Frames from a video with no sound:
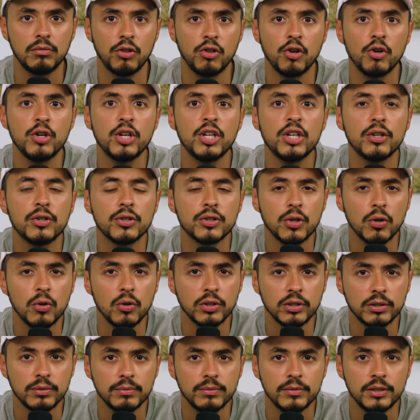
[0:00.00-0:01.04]
30 years
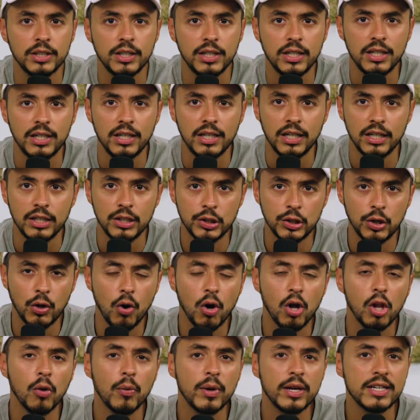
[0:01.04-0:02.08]
old, and you go
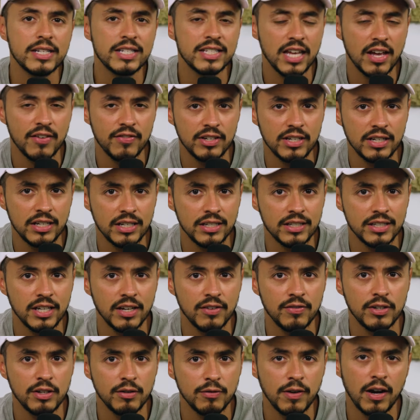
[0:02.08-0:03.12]
all the way to 70,
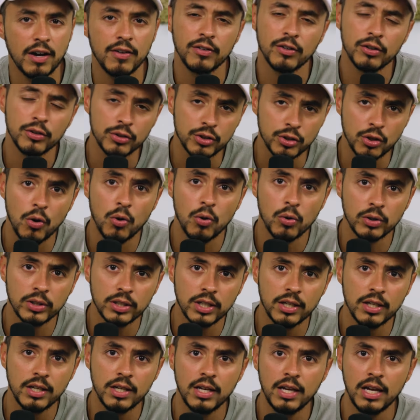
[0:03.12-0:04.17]
75 years
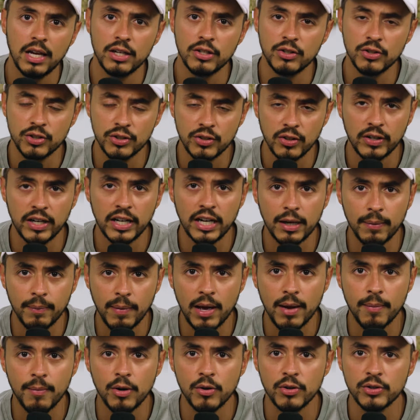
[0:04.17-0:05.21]
old, and you're still getting
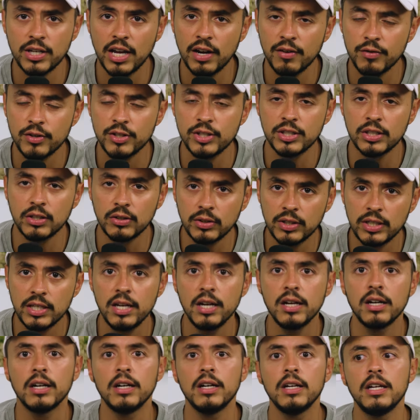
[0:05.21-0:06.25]
mammos every single
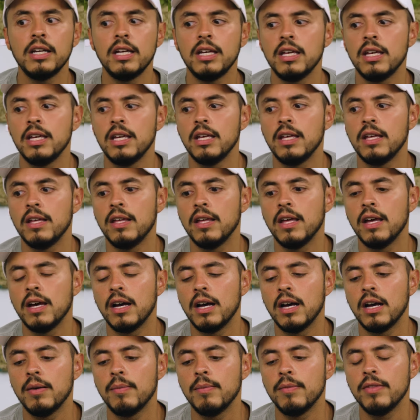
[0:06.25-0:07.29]
year,
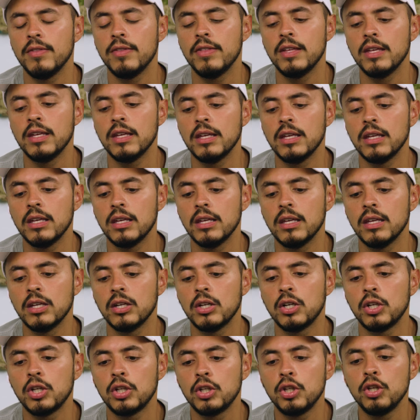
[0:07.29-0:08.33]
the
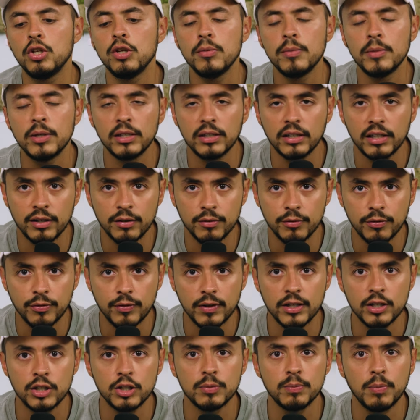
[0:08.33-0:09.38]
cumulative
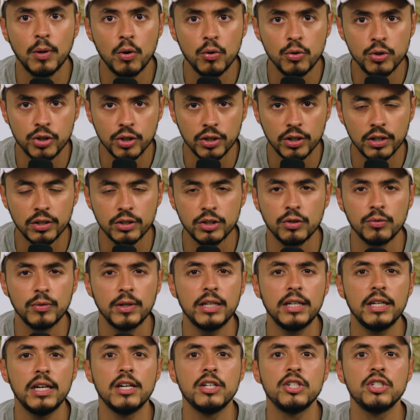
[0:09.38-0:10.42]
exposure to
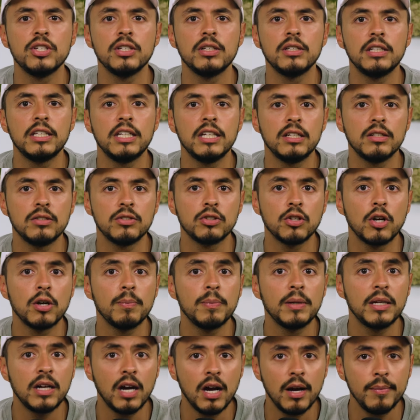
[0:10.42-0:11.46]
radiation can
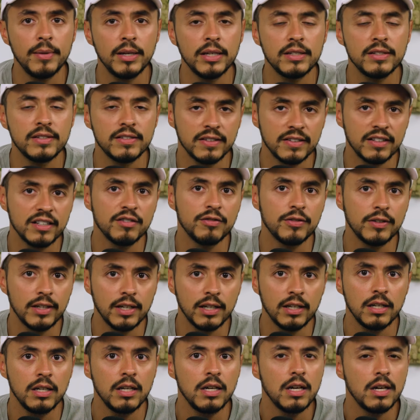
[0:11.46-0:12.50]
start becoming
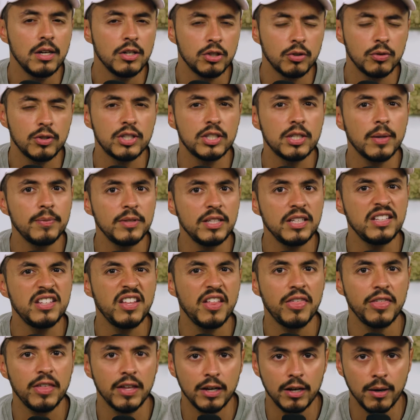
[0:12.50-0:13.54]
significant. So it's something
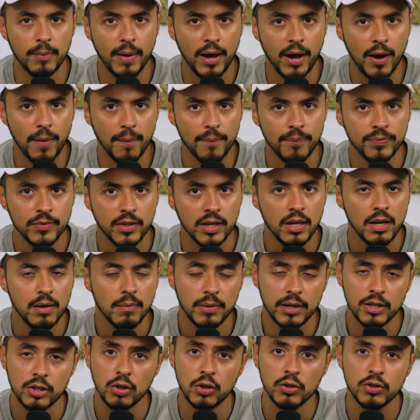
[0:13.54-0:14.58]
to think about,
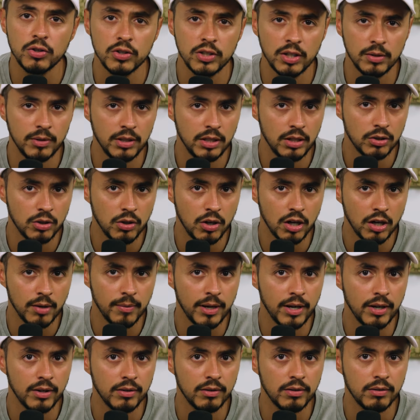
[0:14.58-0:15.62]
but it's also something to talk
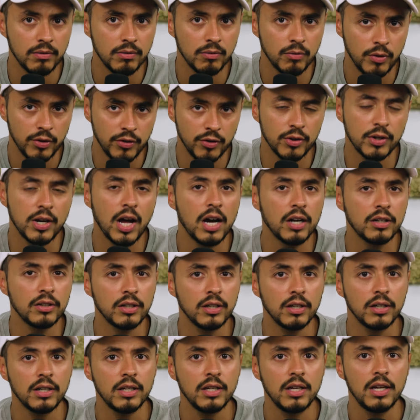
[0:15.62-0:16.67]
about with your
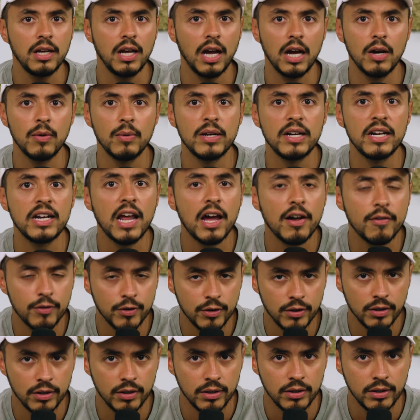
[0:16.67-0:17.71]
doctor. I would
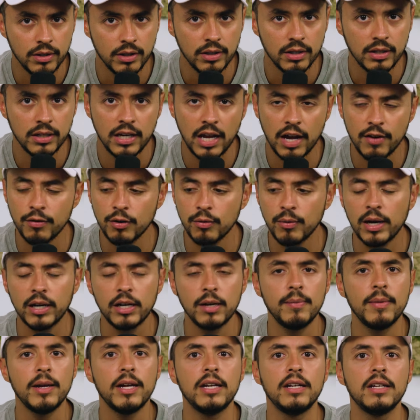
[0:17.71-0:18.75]
never
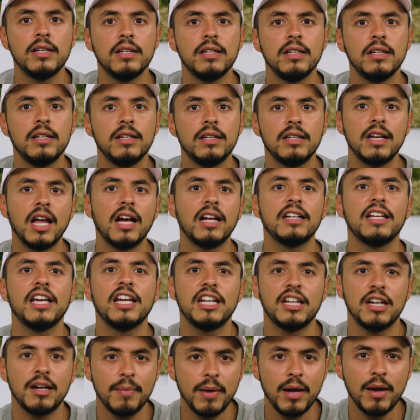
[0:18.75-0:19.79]
recommend not
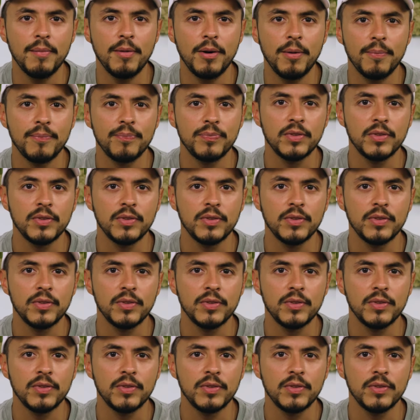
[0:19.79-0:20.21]
getting a mammo.